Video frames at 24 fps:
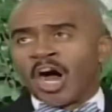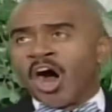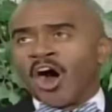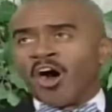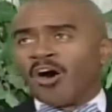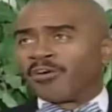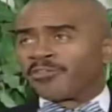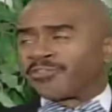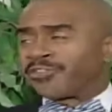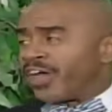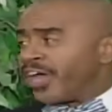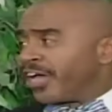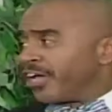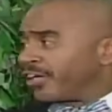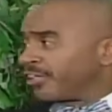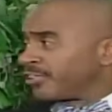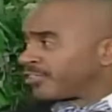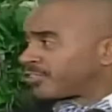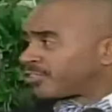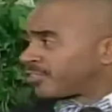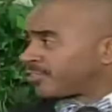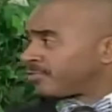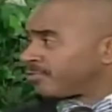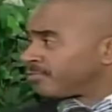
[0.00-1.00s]
All things.
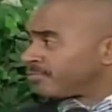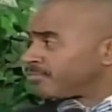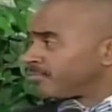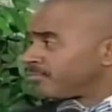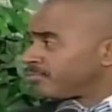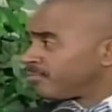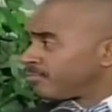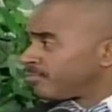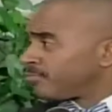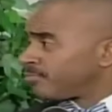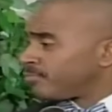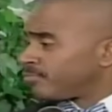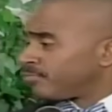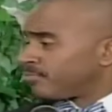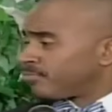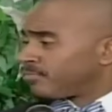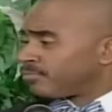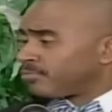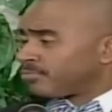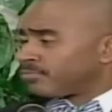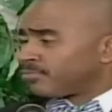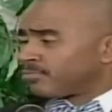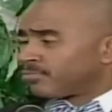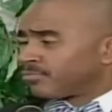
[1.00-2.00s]
Were made by
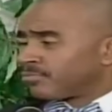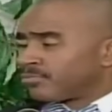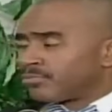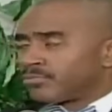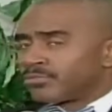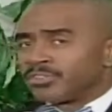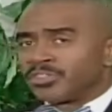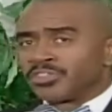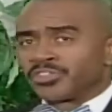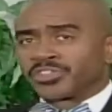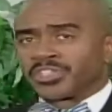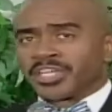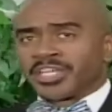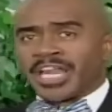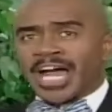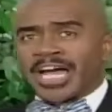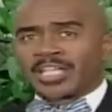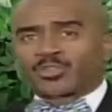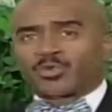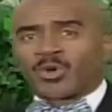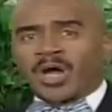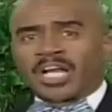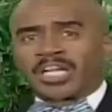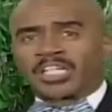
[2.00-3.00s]
him. You see,
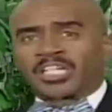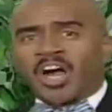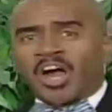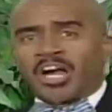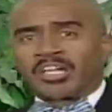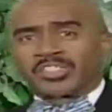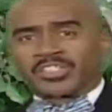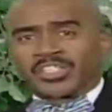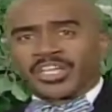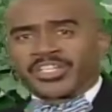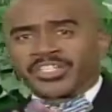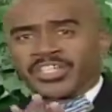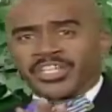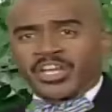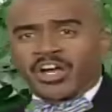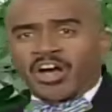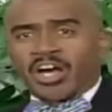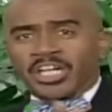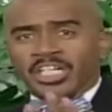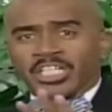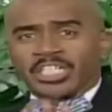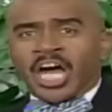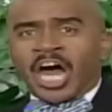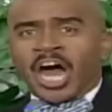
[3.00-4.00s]
that's why God said, Ye
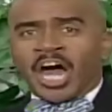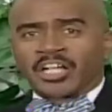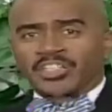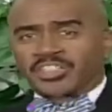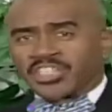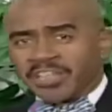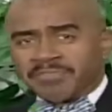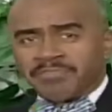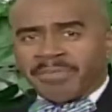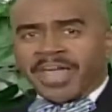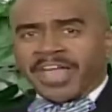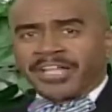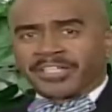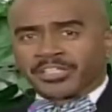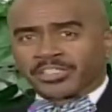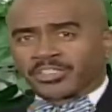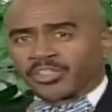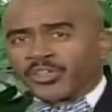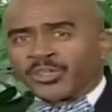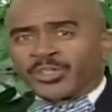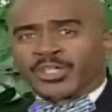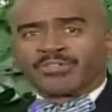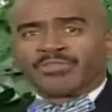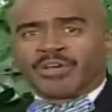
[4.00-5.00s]
are gods. He made you
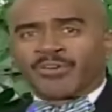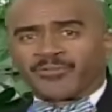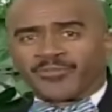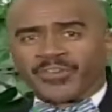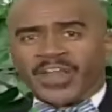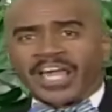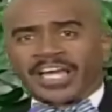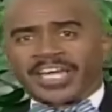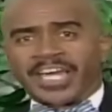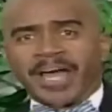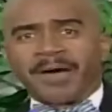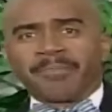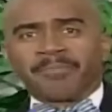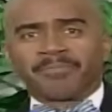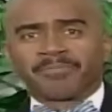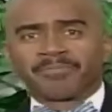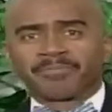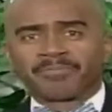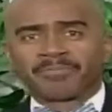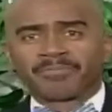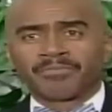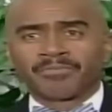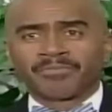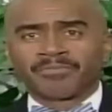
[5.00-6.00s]
so you can reflect Him.
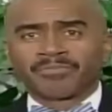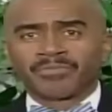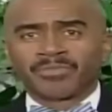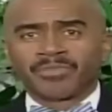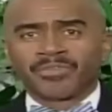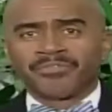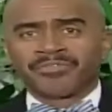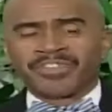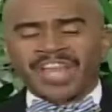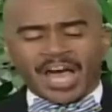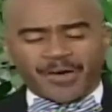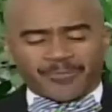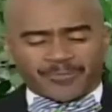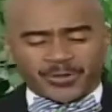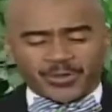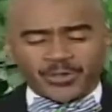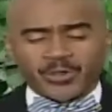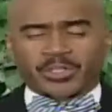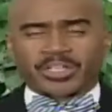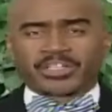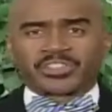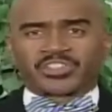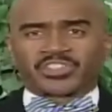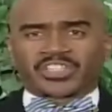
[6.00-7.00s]
That's right. Not for
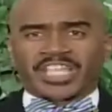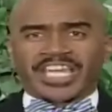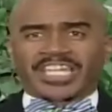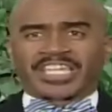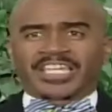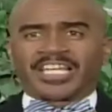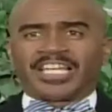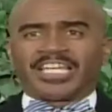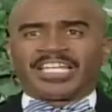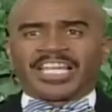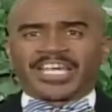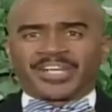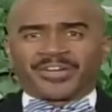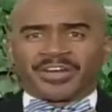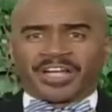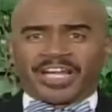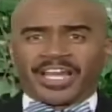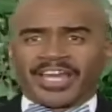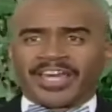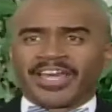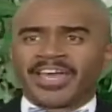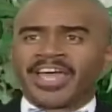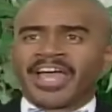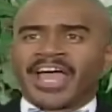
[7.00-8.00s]
you can take it
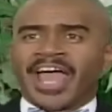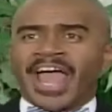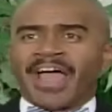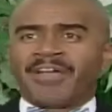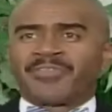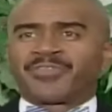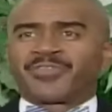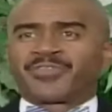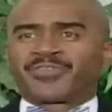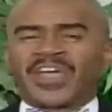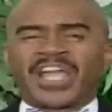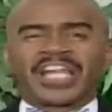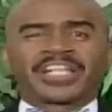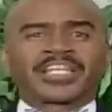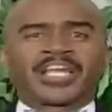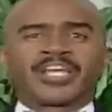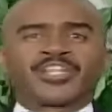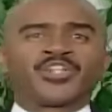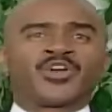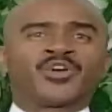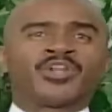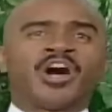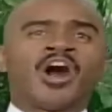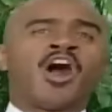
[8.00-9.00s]
literally and think that
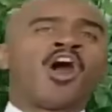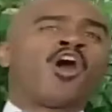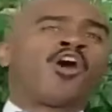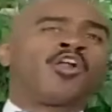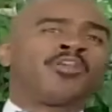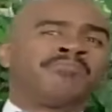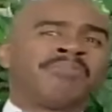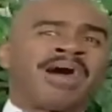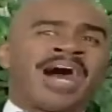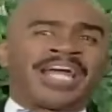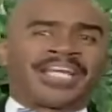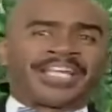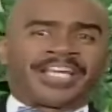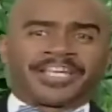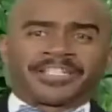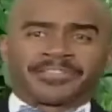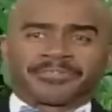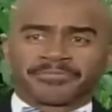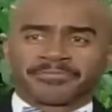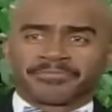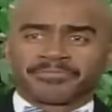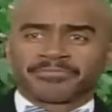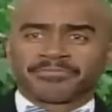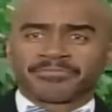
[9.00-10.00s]
you're the Almighty.
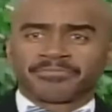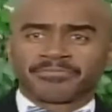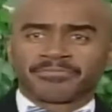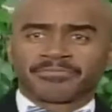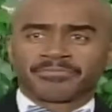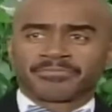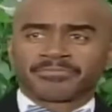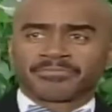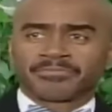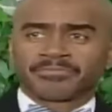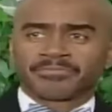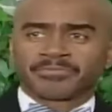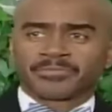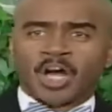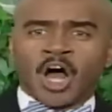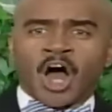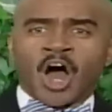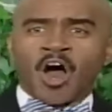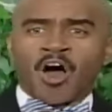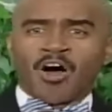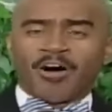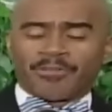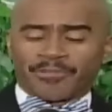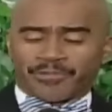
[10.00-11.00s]
Amen.
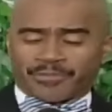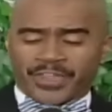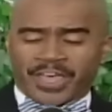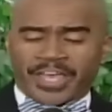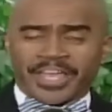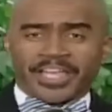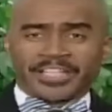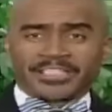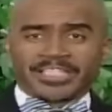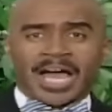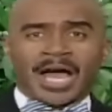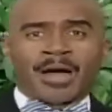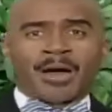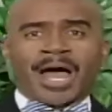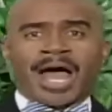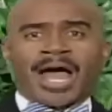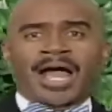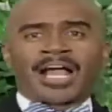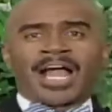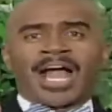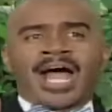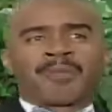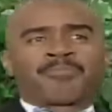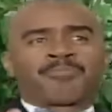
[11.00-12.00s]
All things.
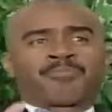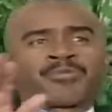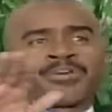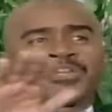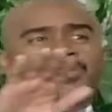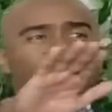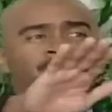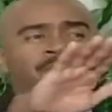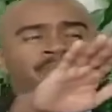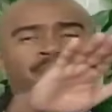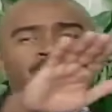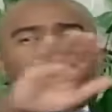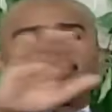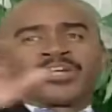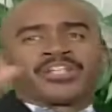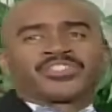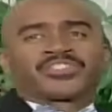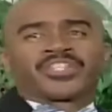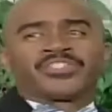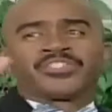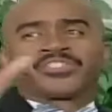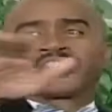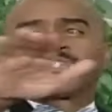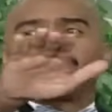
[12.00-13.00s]
I, I, I in
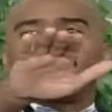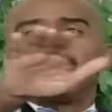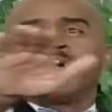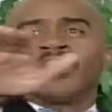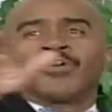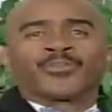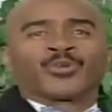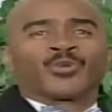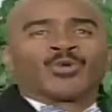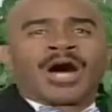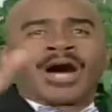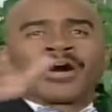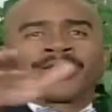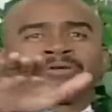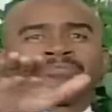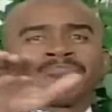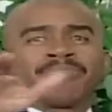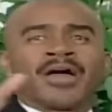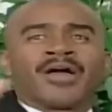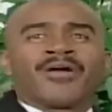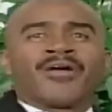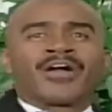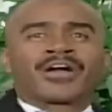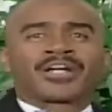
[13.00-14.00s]
prisons throughout
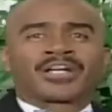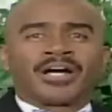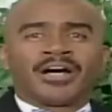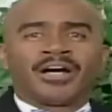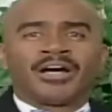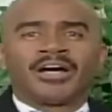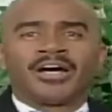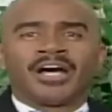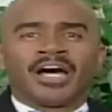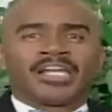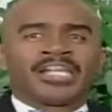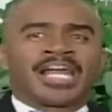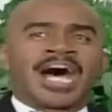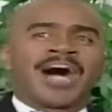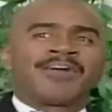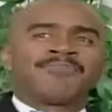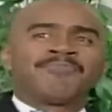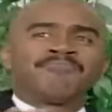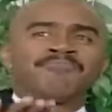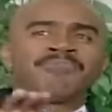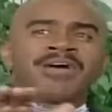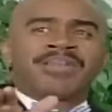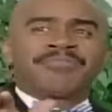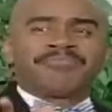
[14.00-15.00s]
America, and I've
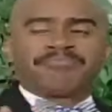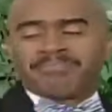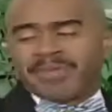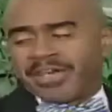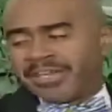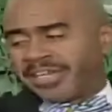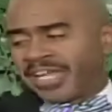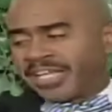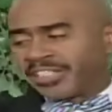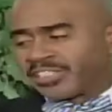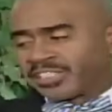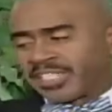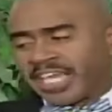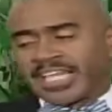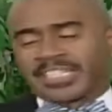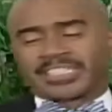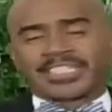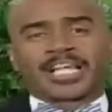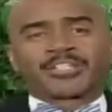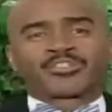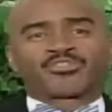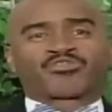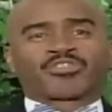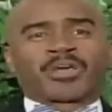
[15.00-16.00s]
met men that take
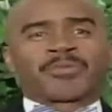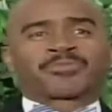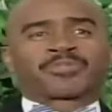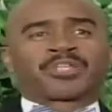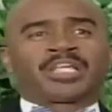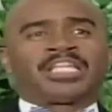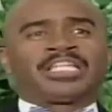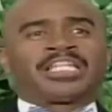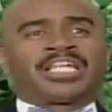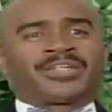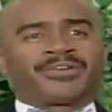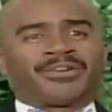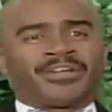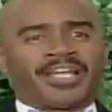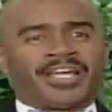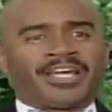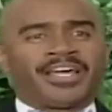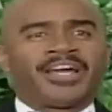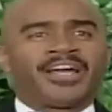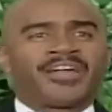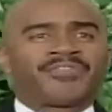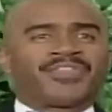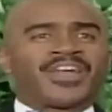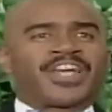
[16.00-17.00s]
that scripture literally,
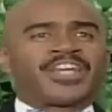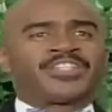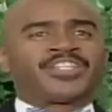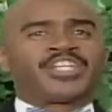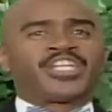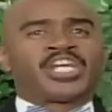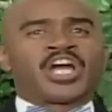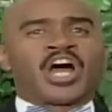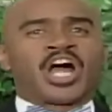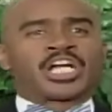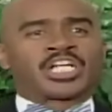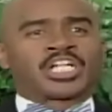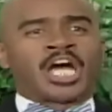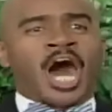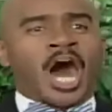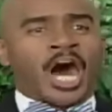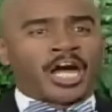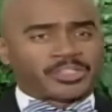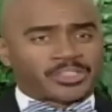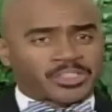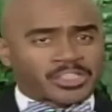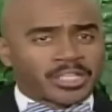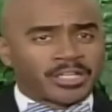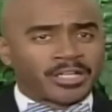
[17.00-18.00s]
they ye are
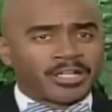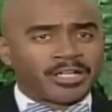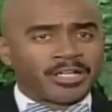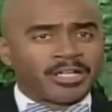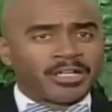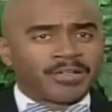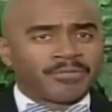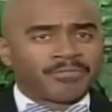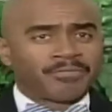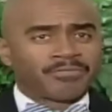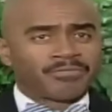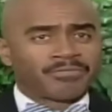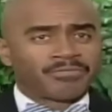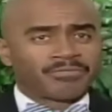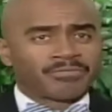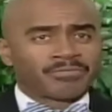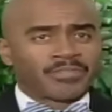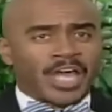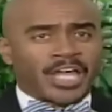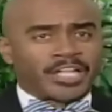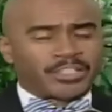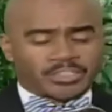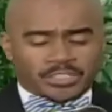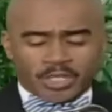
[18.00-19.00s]
gods. Right.
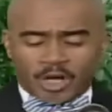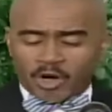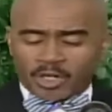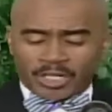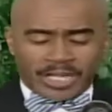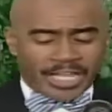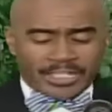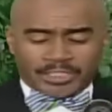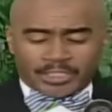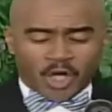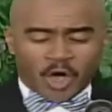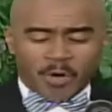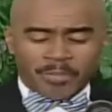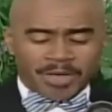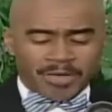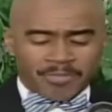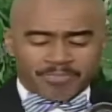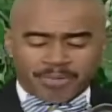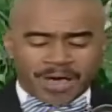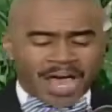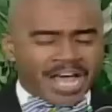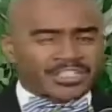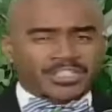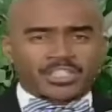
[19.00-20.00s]
And told they told me,
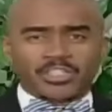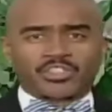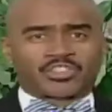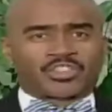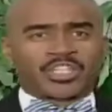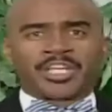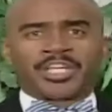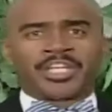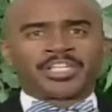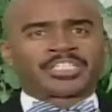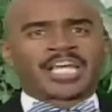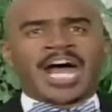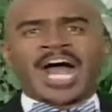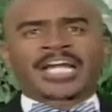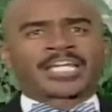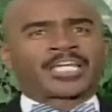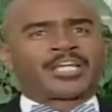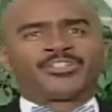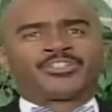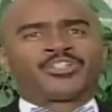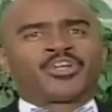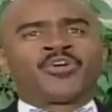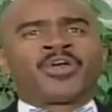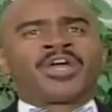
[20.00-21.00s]
Pastor Jennings, I
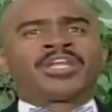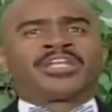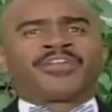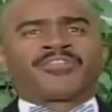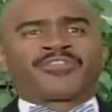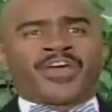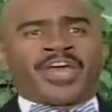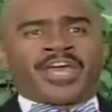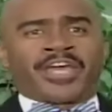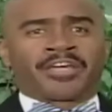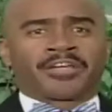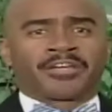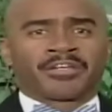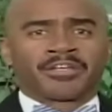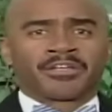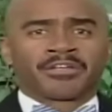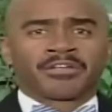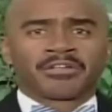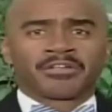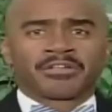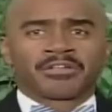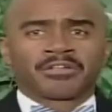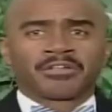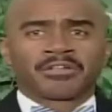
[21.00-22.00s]
can do anything.
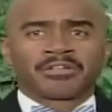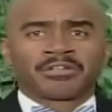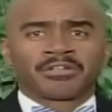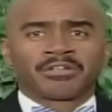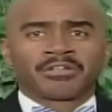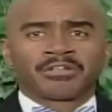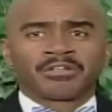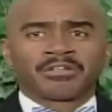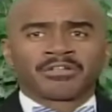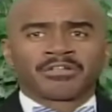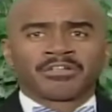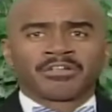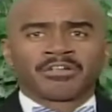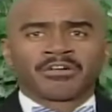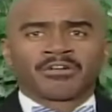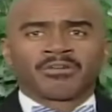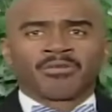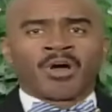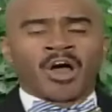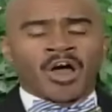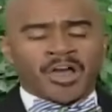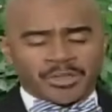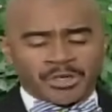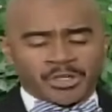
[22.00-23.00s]

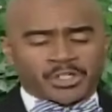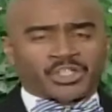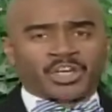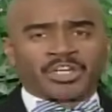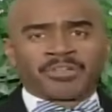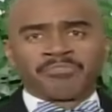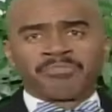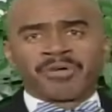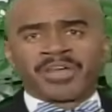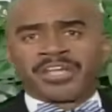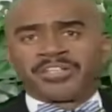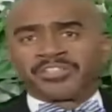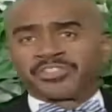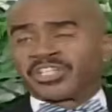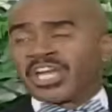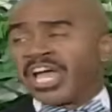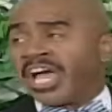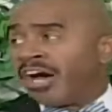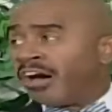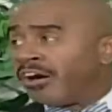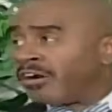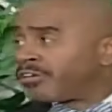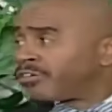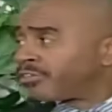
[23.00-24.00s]
well, you shouldn't be in
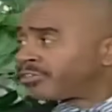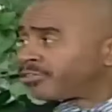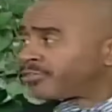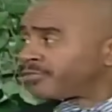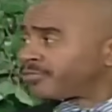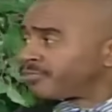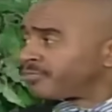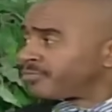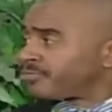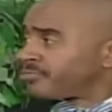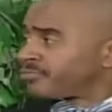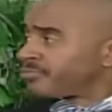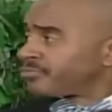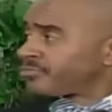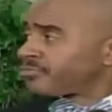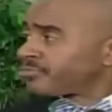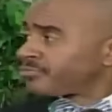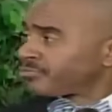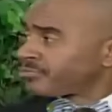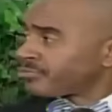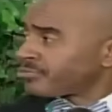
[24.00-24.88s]
jail. Amen.